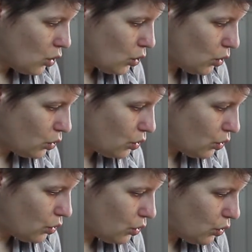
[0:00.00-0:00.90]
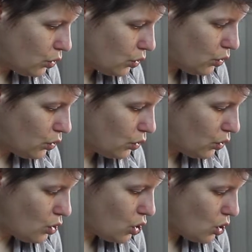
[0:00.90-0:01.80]

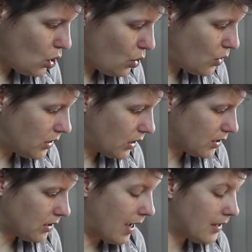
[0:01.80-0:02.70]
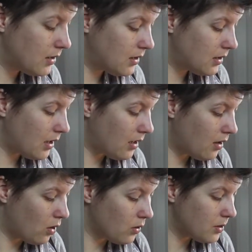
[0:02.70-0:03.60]
No, it doesn't. And it's
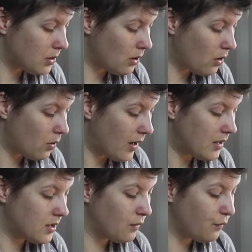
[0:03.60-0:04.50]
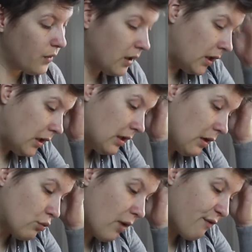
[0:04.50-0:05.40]
also acid-free
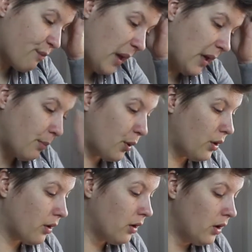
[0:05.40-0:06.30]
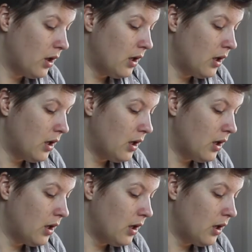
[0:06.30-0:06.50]
rough paper,